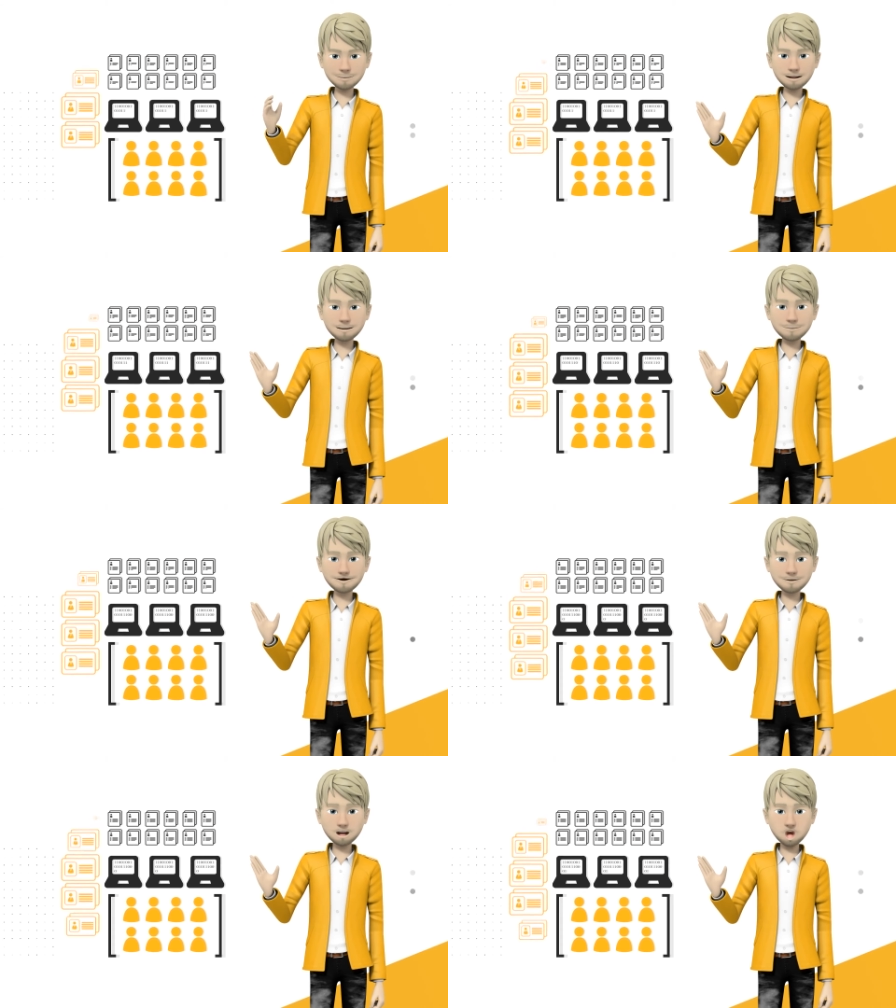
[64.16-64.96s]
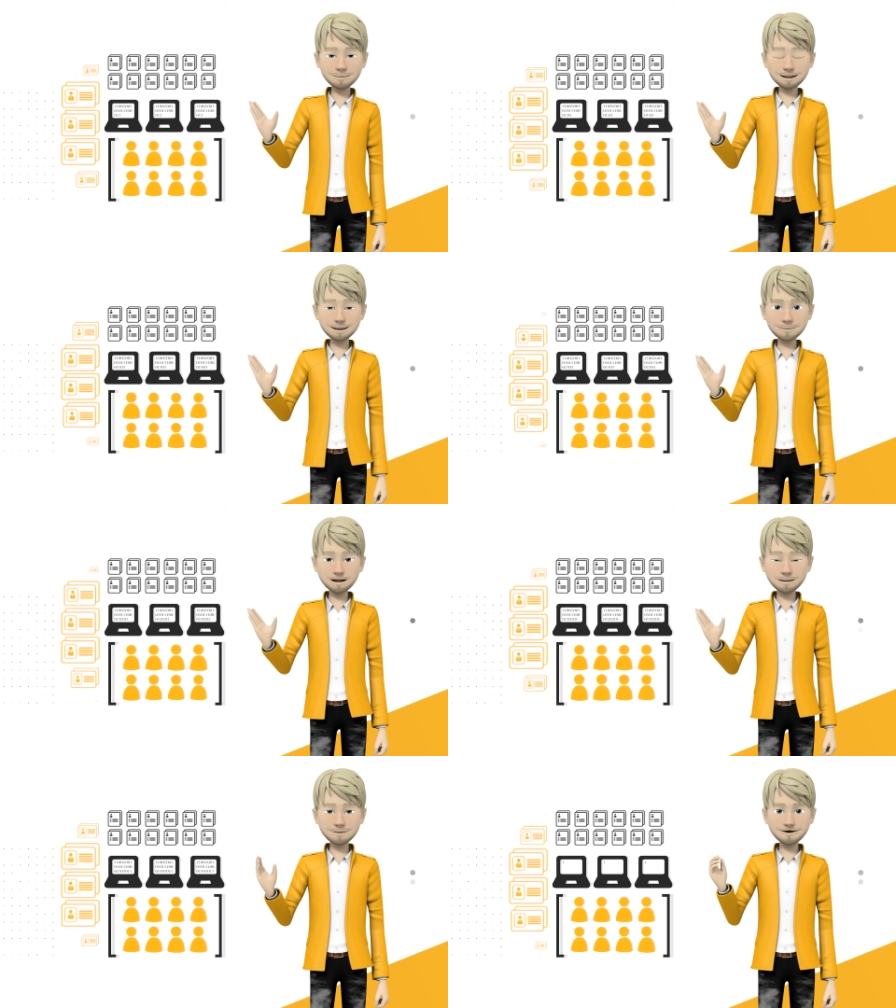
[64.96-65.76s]
artificial
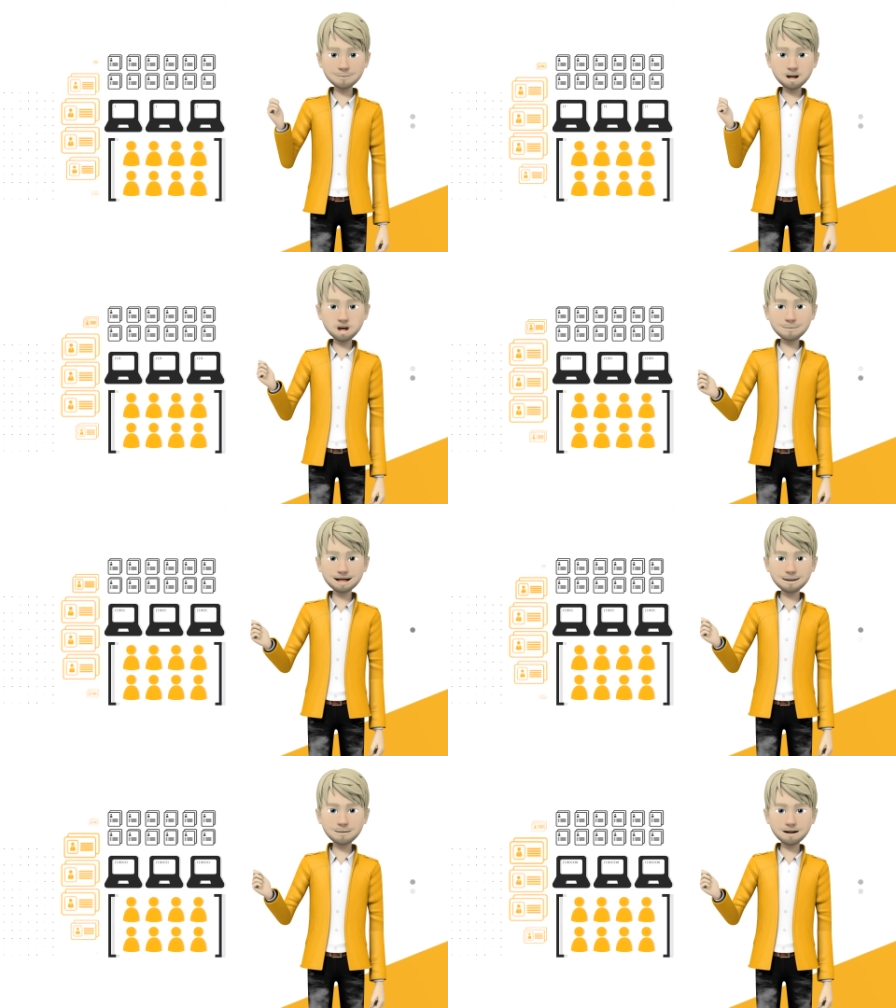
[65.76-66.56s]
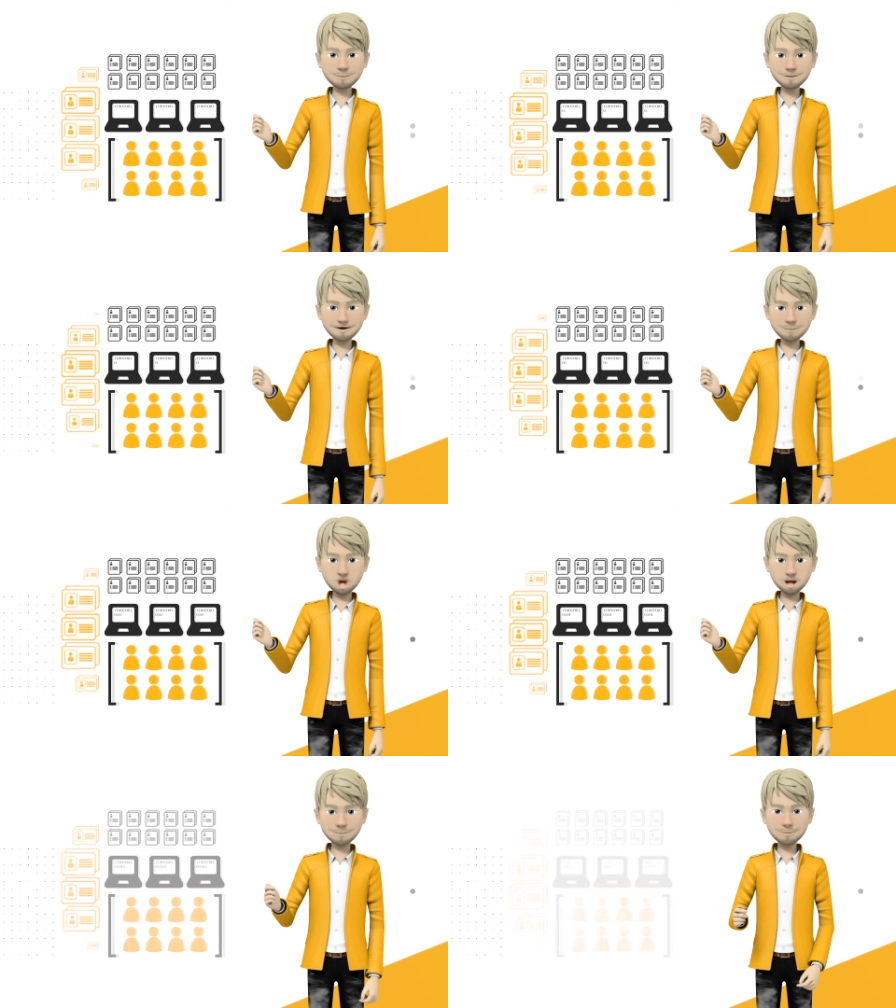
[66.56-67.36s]
intelligence and without the need for
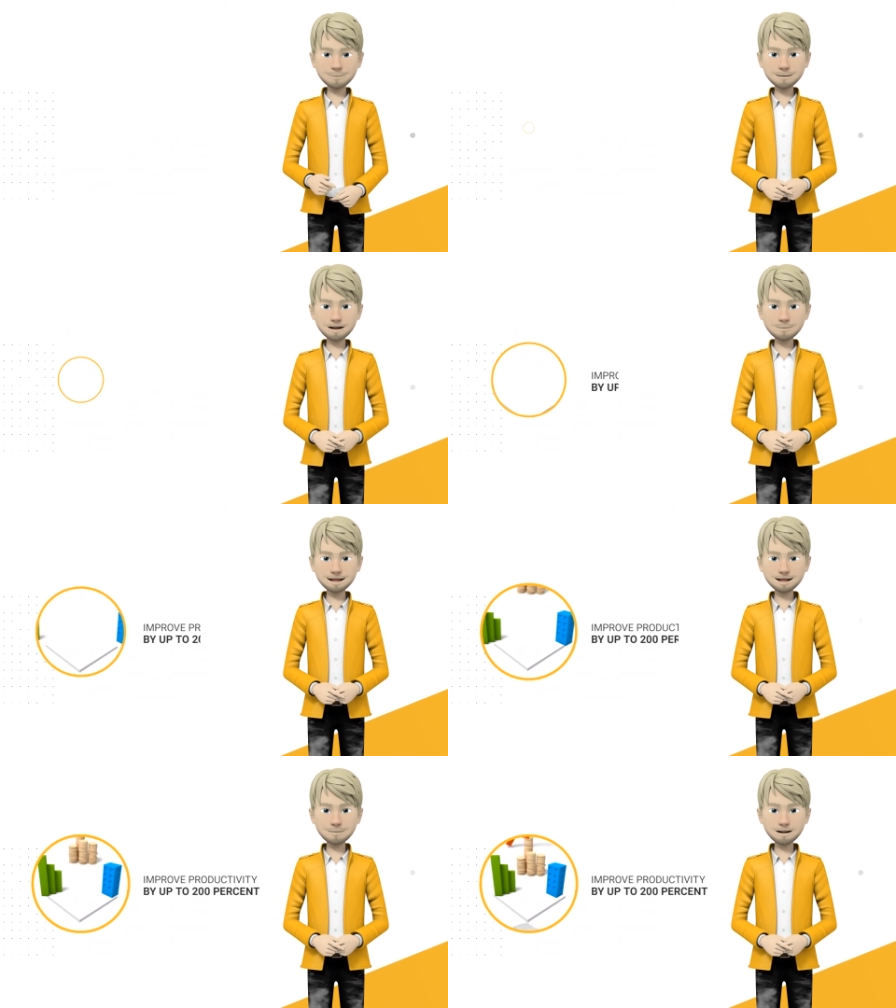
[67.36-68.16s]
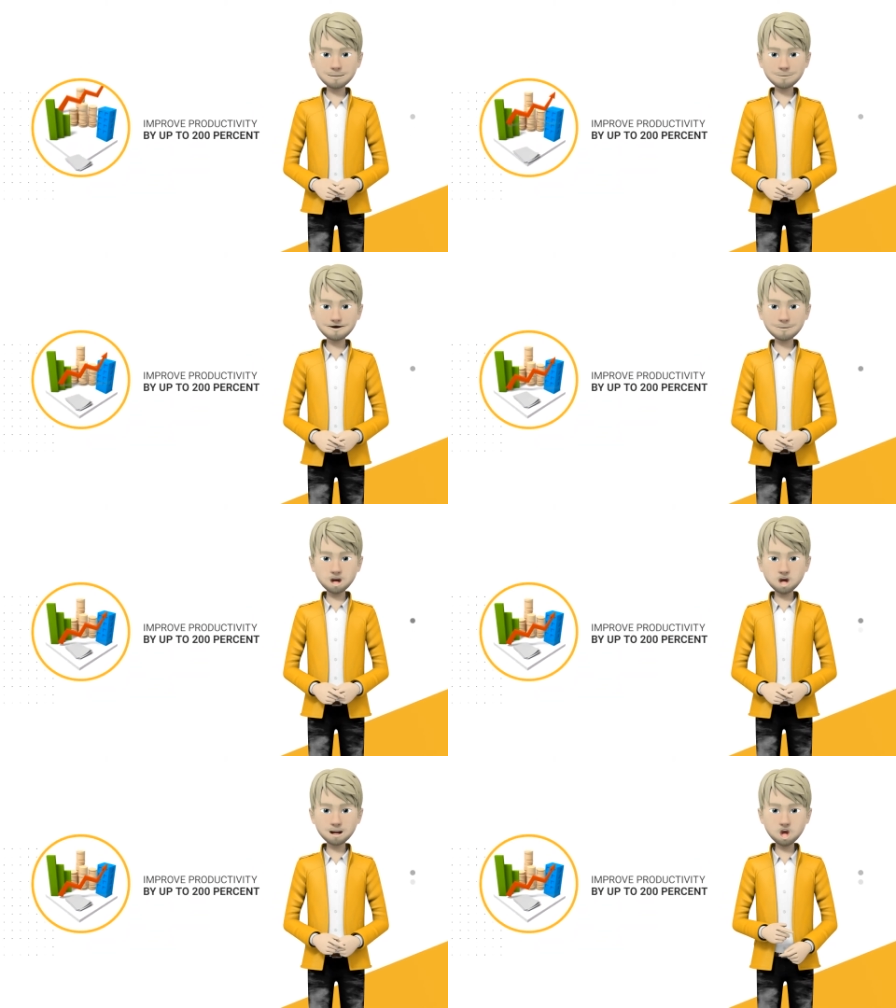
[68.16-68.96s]
templates, improve productivity
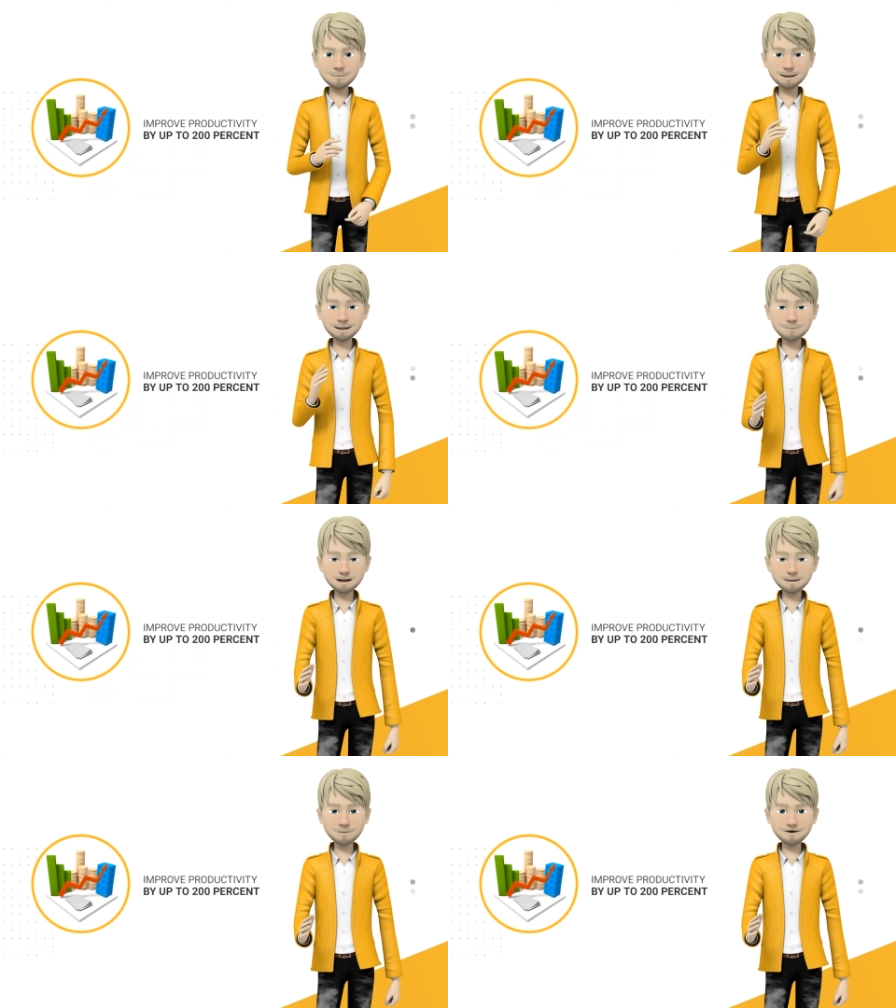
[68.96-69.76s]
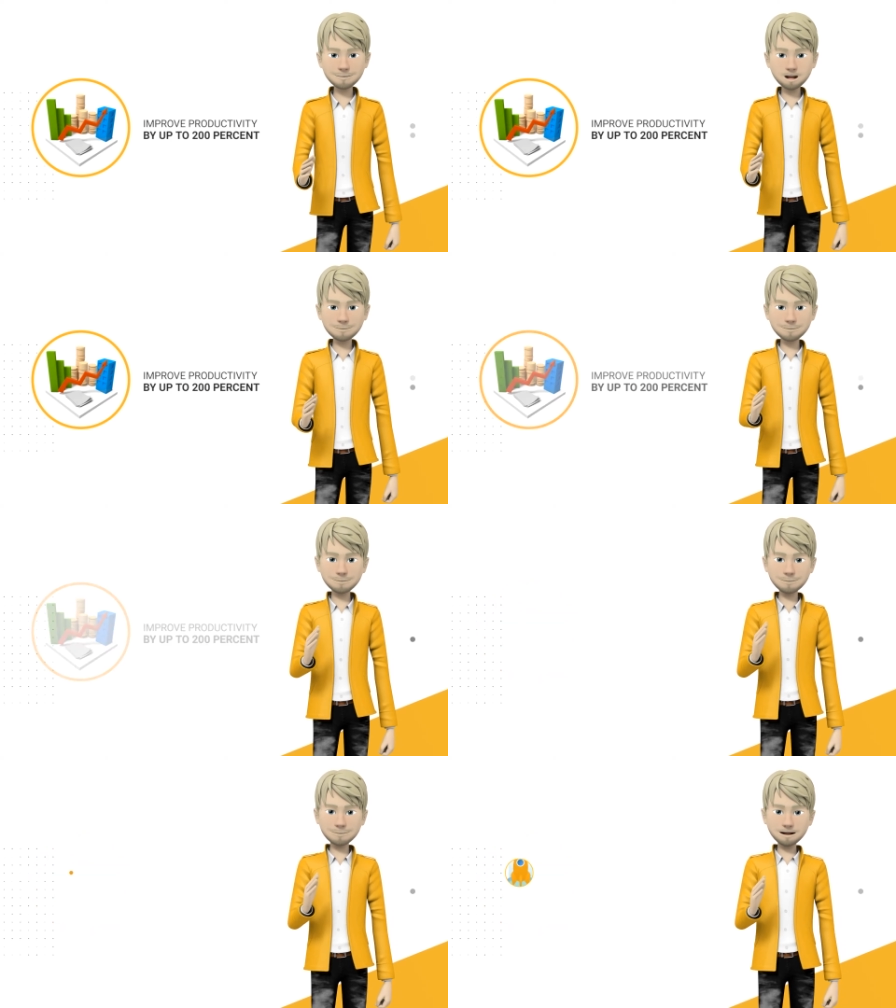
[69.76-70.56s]
by up to 200%,
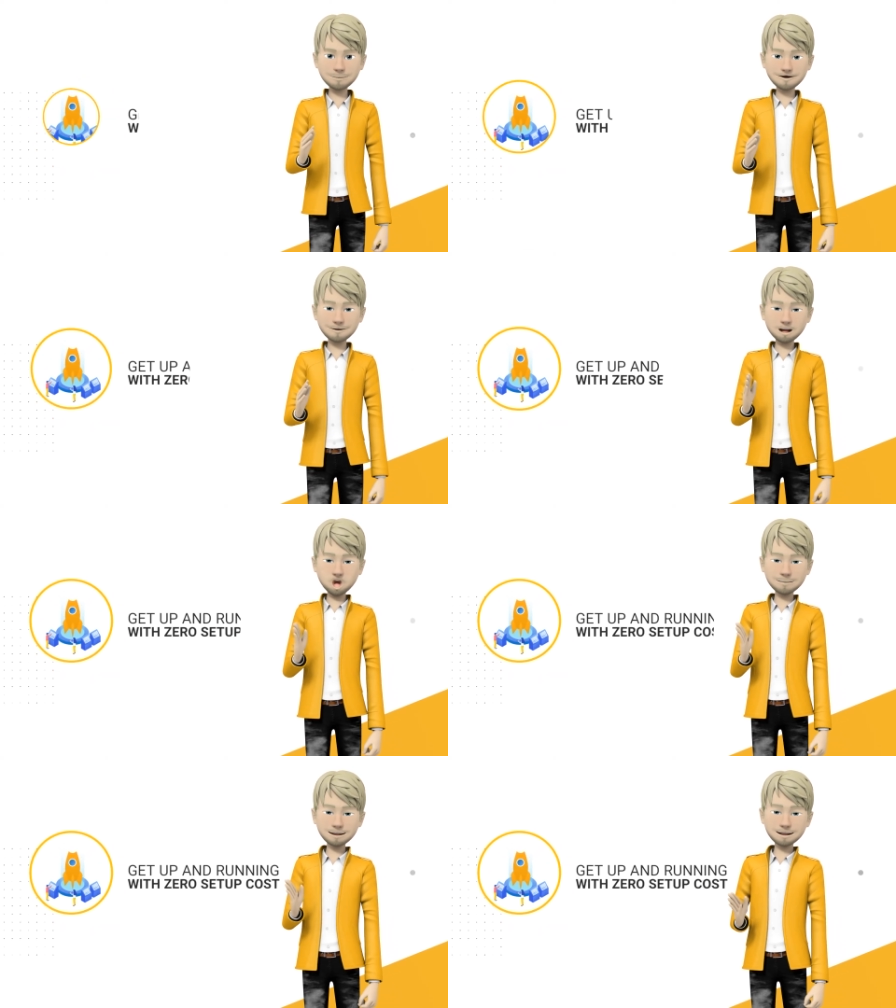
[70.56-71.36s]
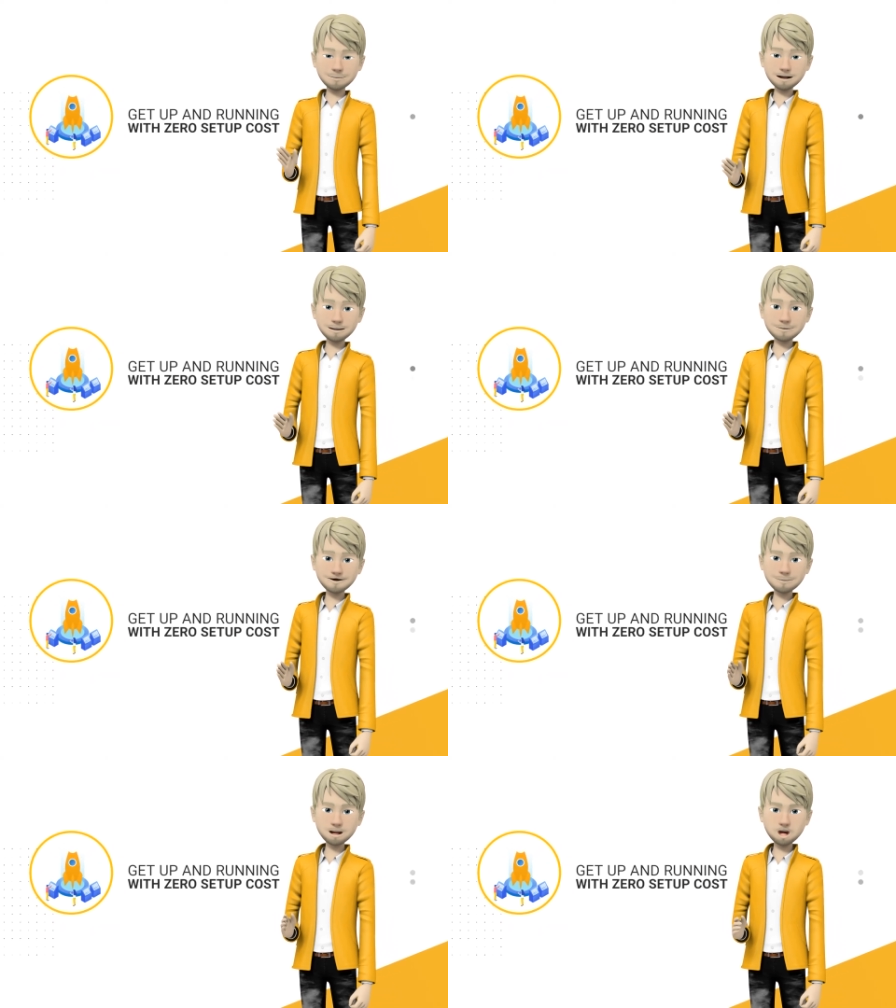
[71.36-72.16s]
get up and running with
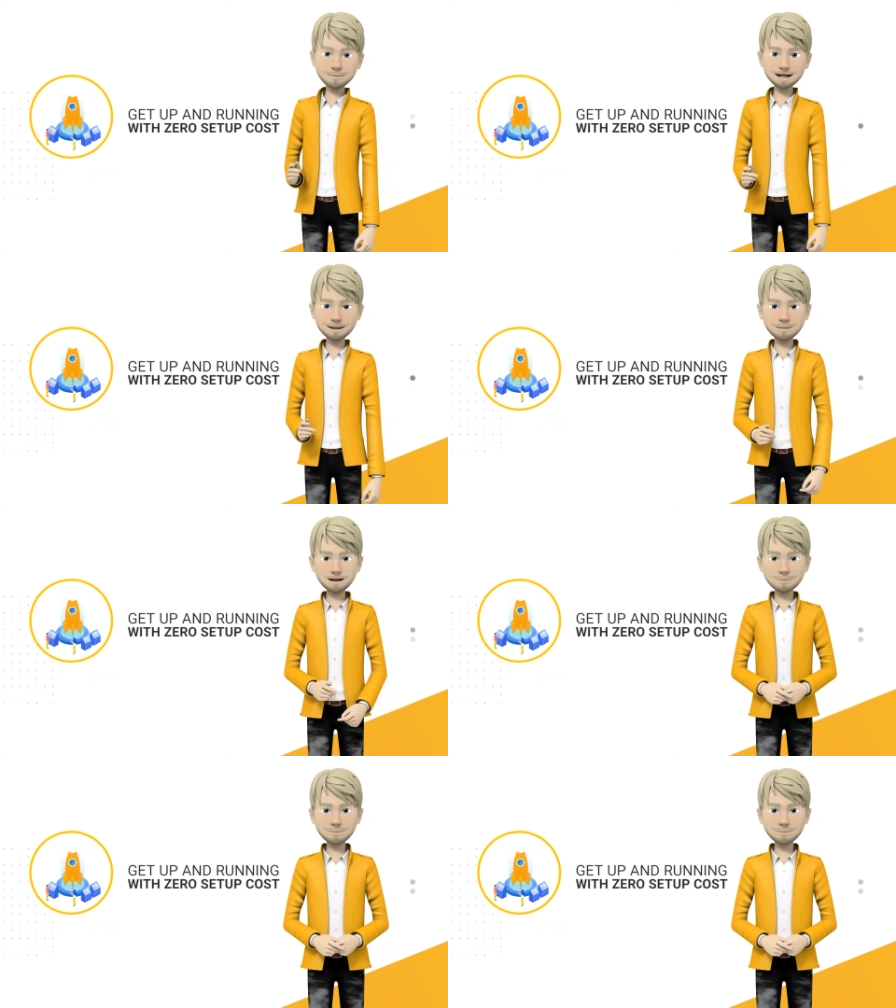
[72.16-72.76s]
zero setup costs,